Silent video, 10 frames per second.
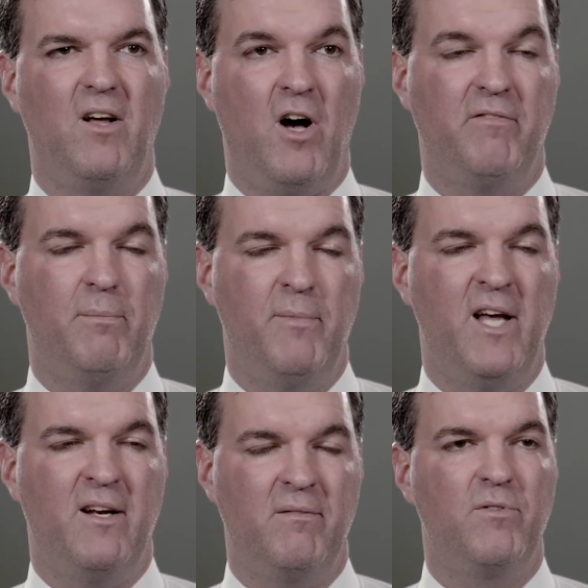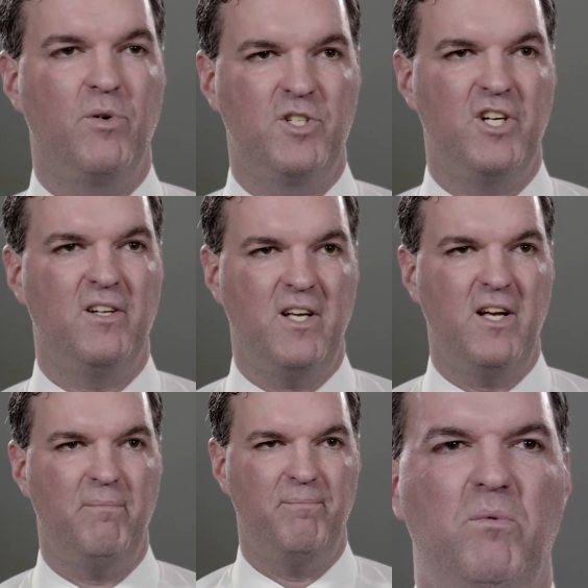off the med,
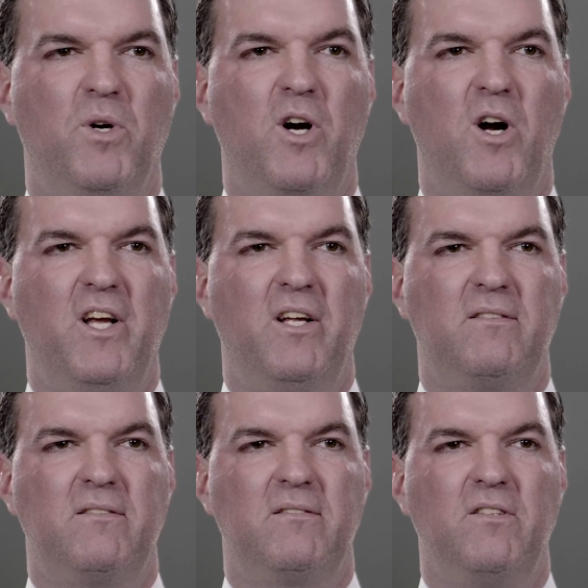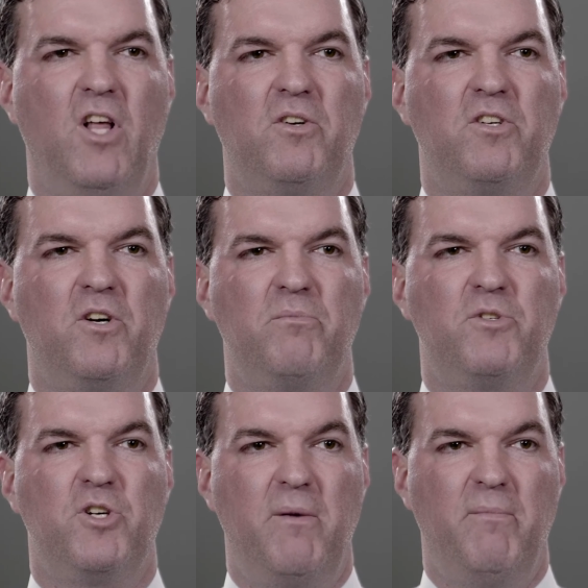unfortunately. Regarding long-term
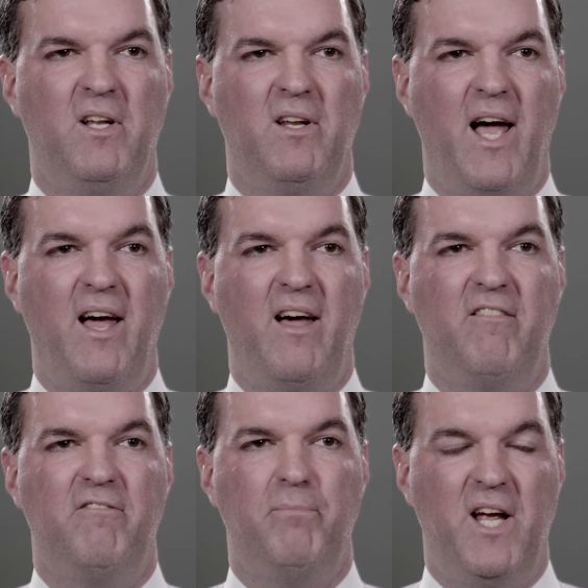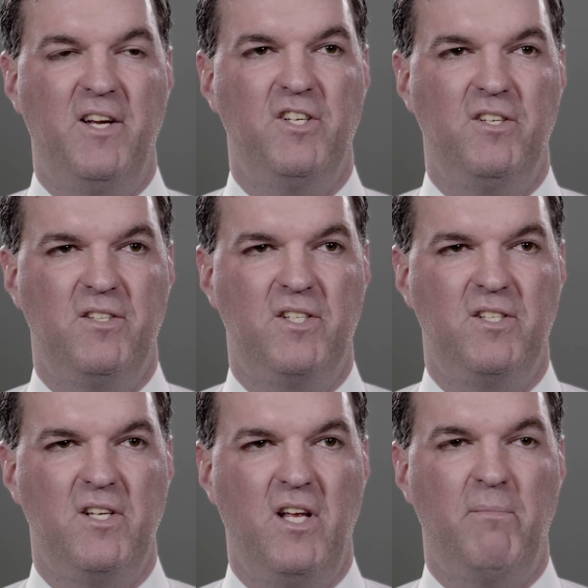treatment, I have
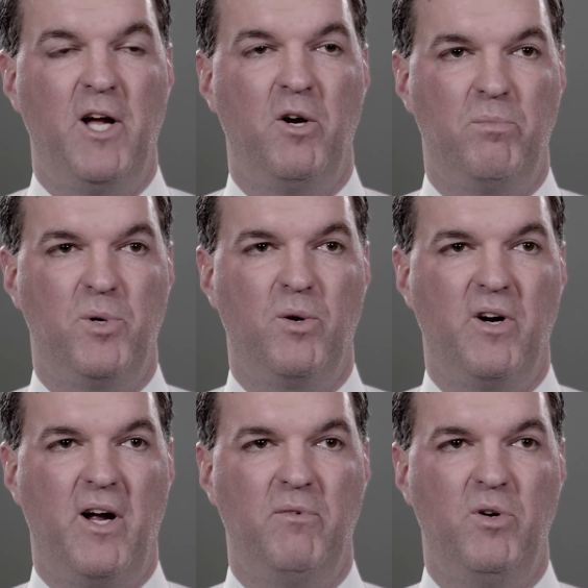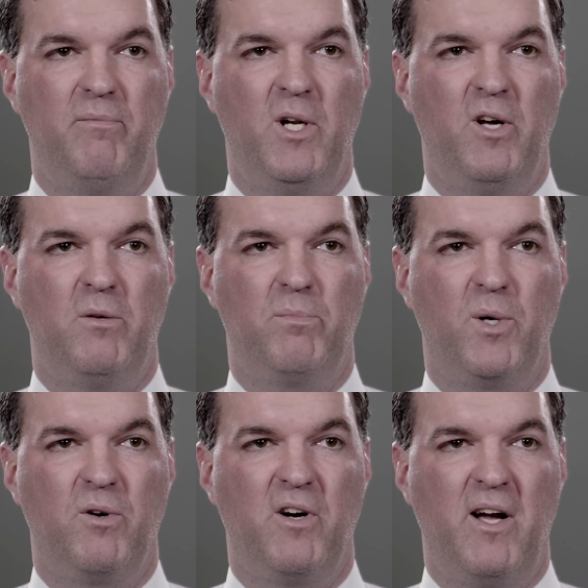patients in my own program who have been on the
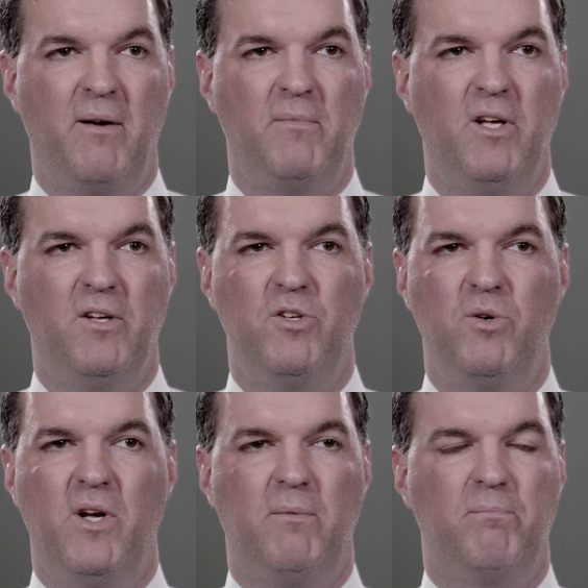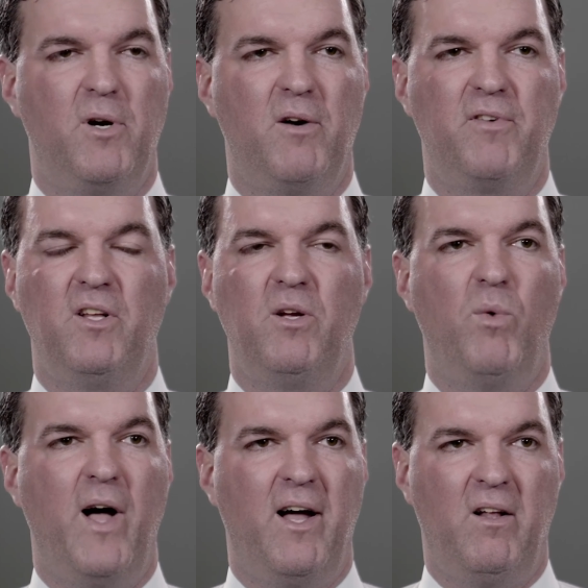program doing perfectly
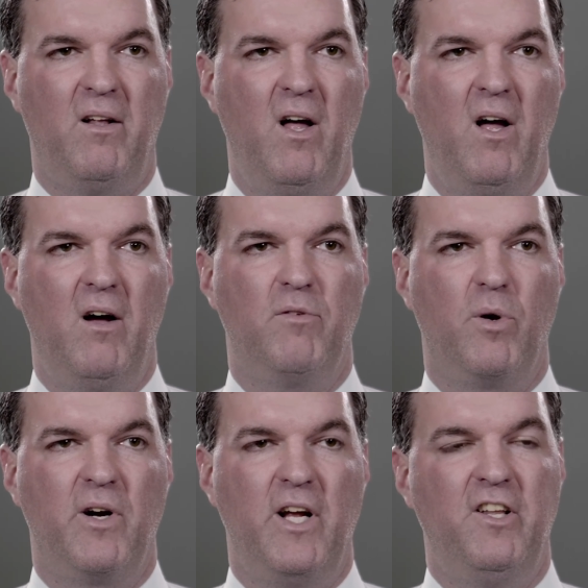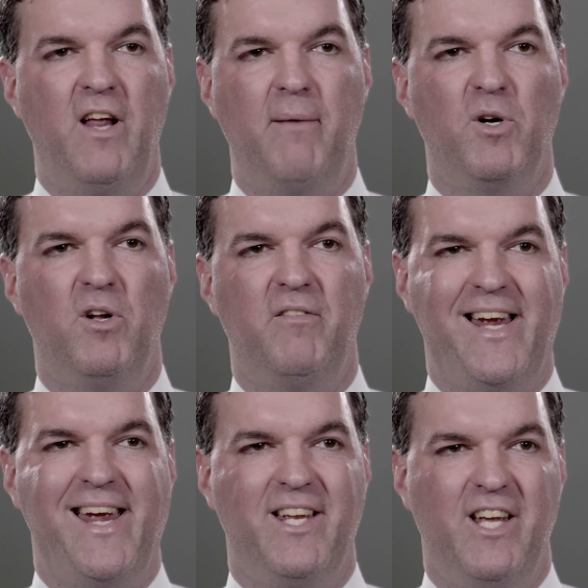well for in the neighborhood of
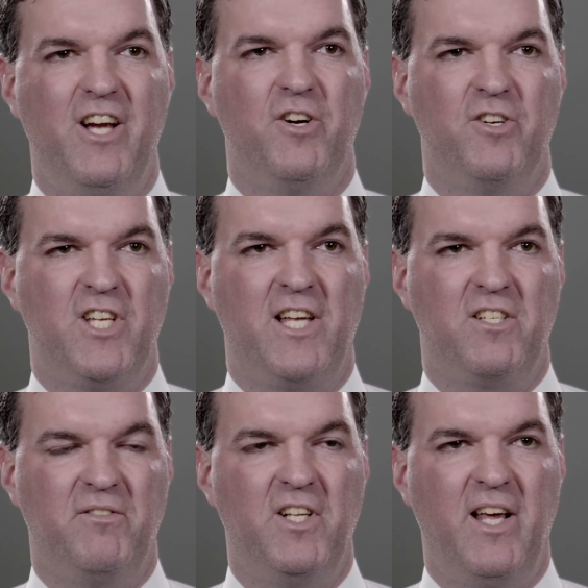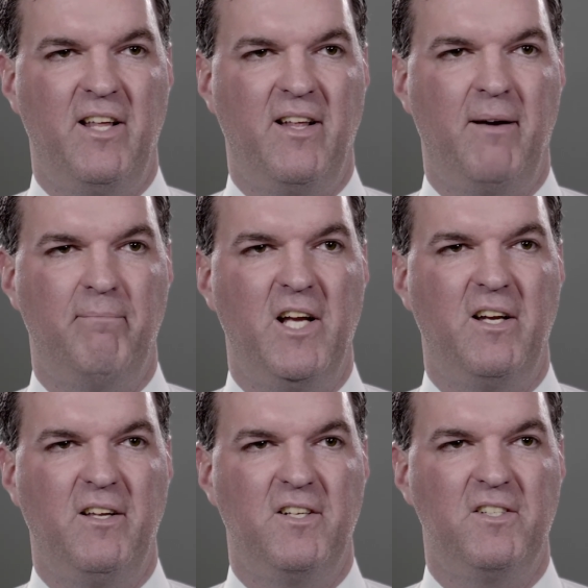8 years as of the day that I'm
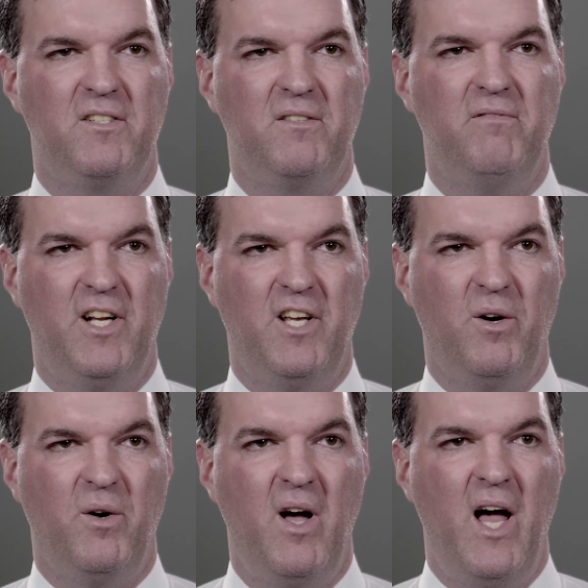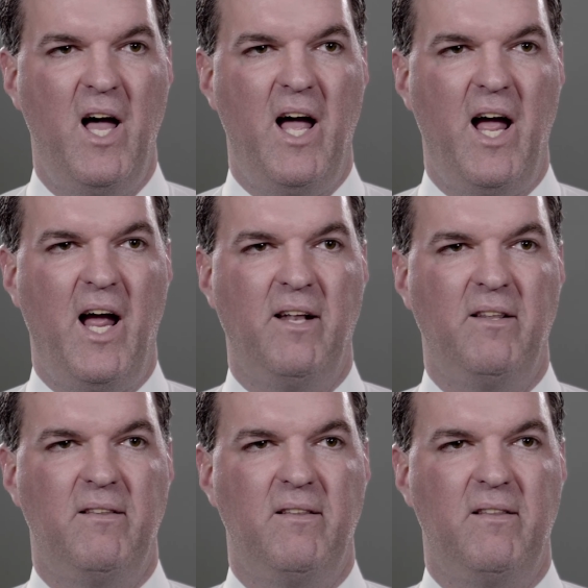making this video,
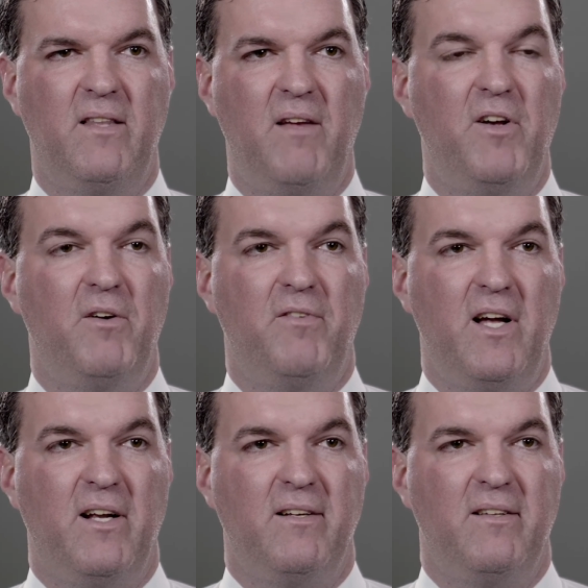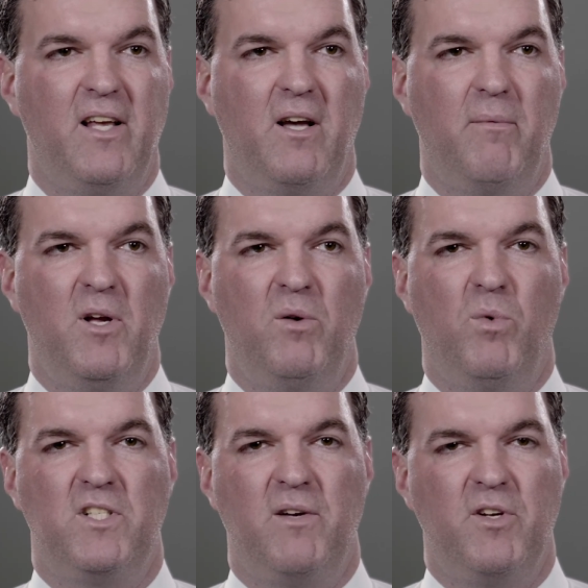and they feel fine. They come in
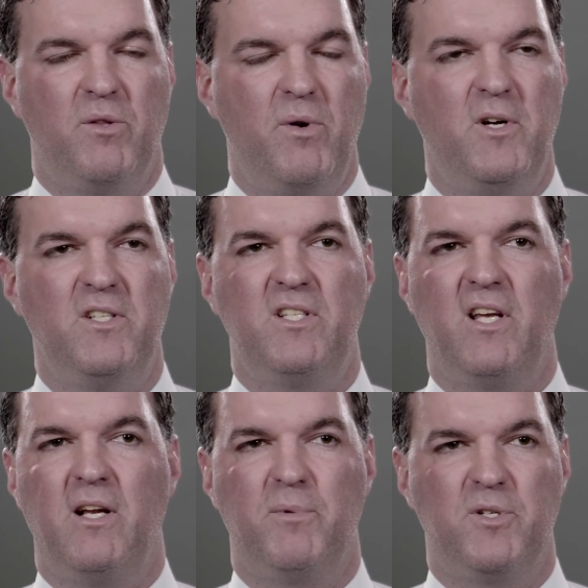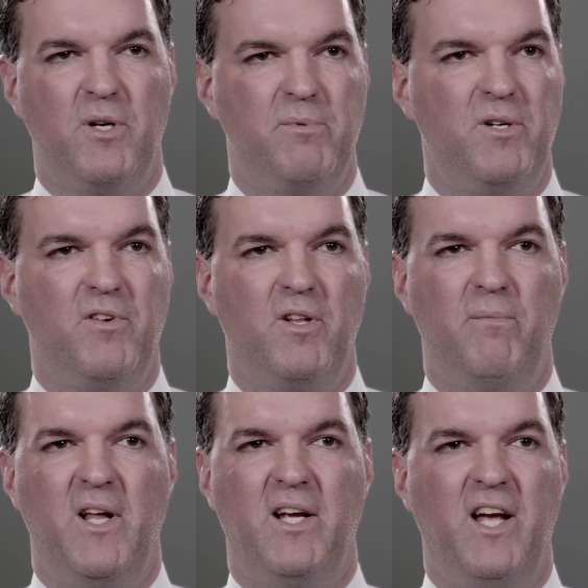once every 3 months, they get a prescription for their
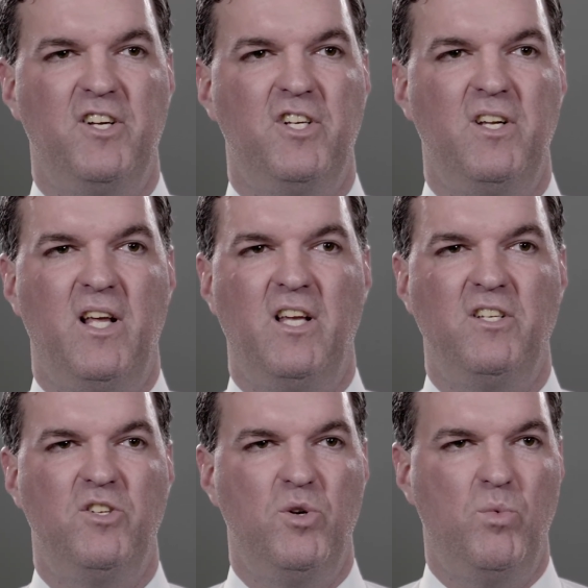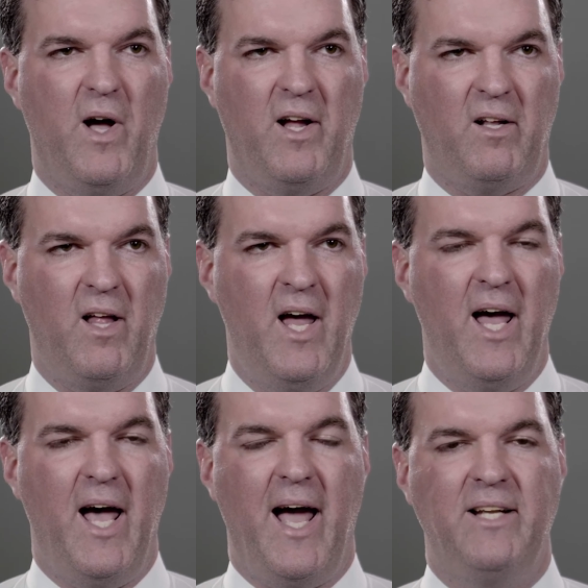medication, and they do well.
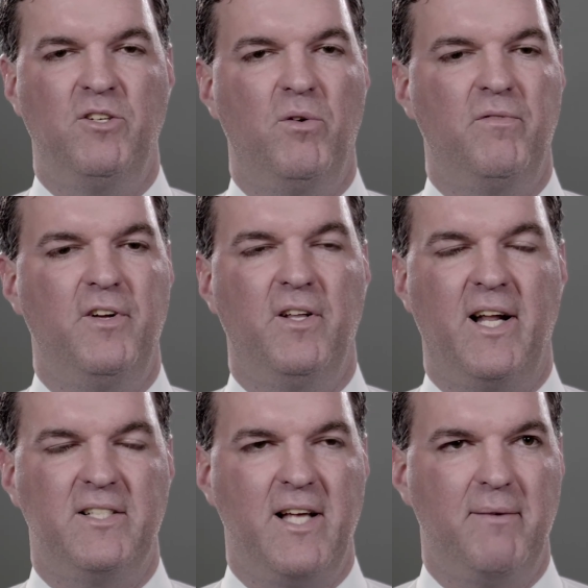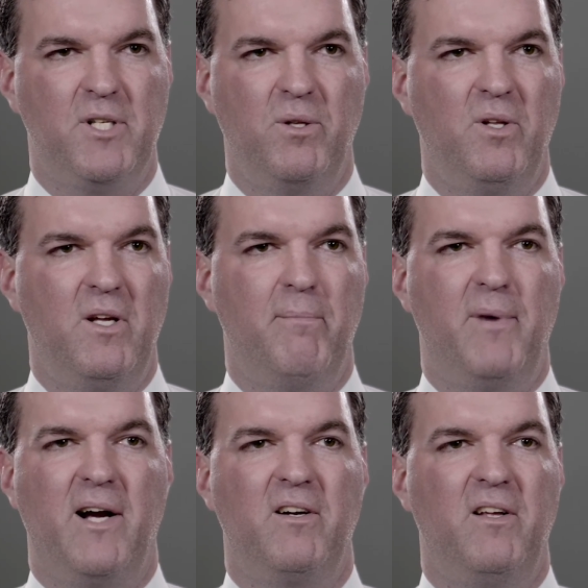I don't feel that it's absolutely
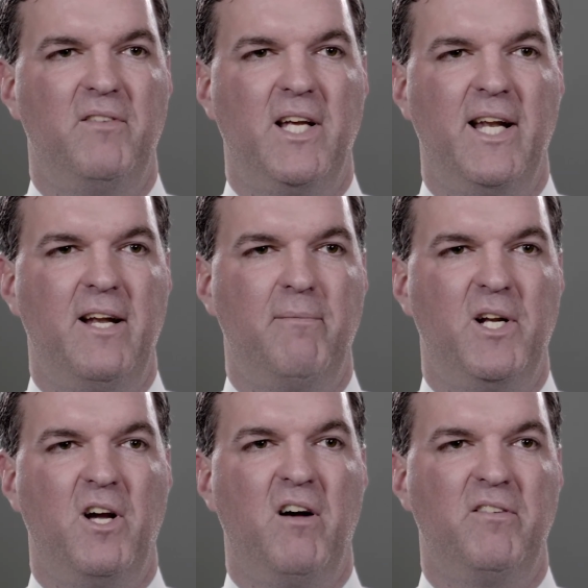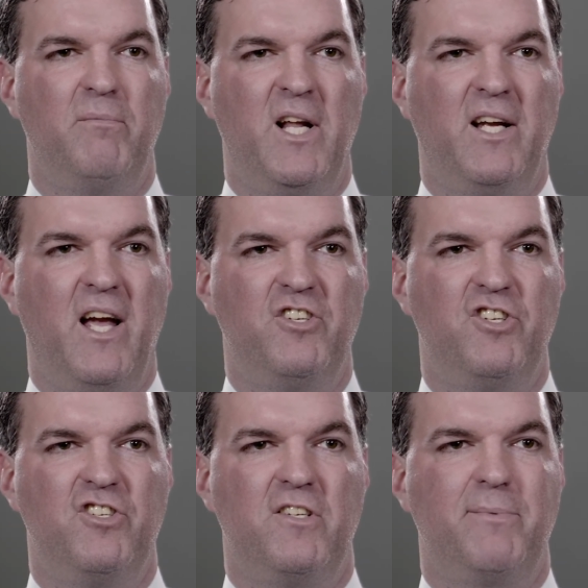imperative to get anybody off the
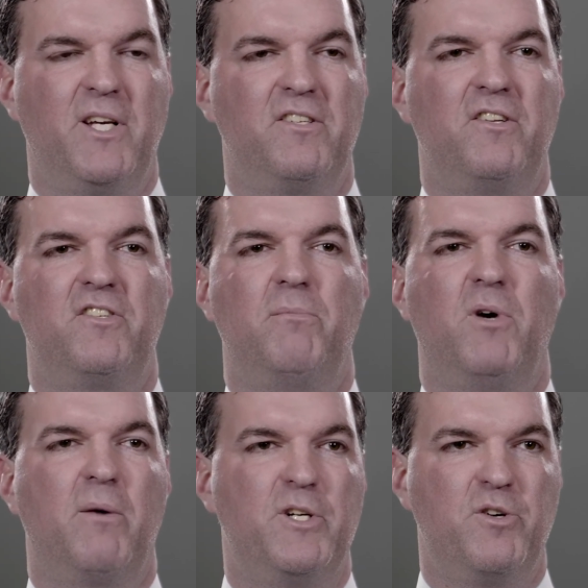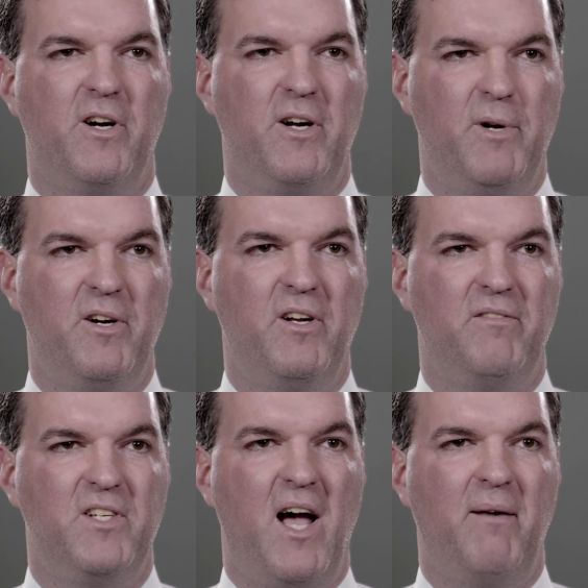medication just because there's some arbitrary period
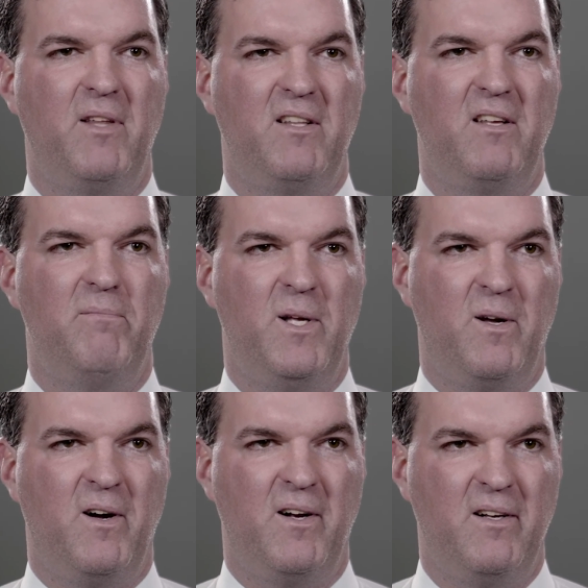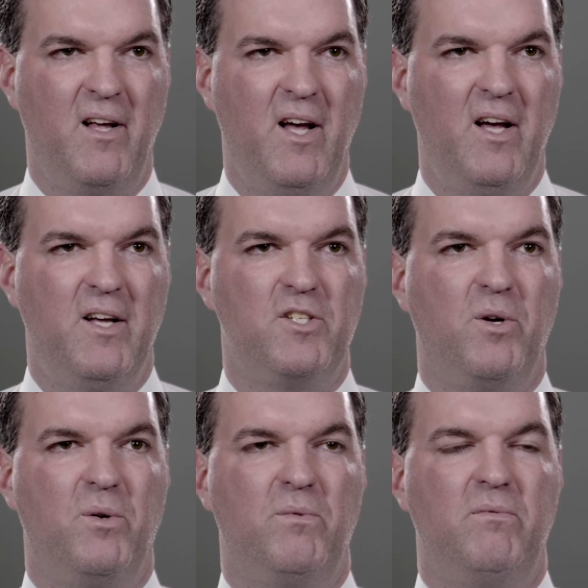of time that they've been on it.
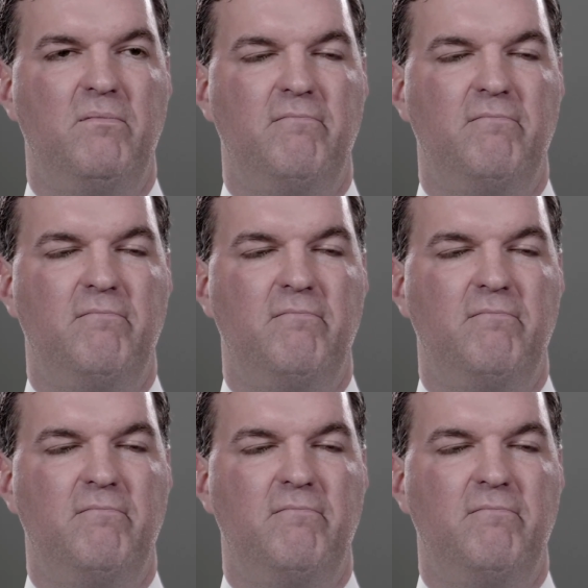So